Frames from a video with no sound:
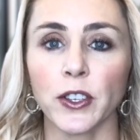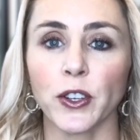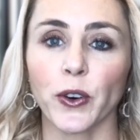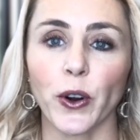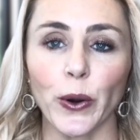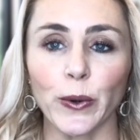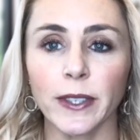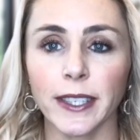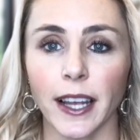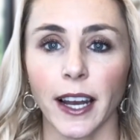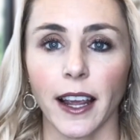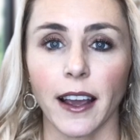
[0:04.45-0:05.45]
your own
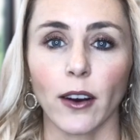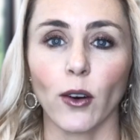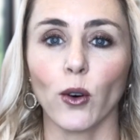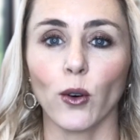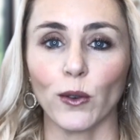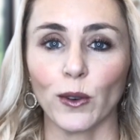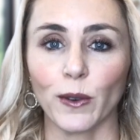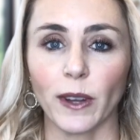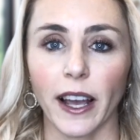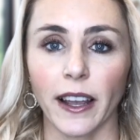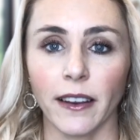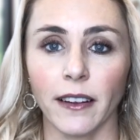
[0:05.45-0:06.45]
city in a whole new
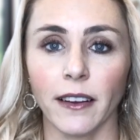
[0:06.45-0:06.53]
light.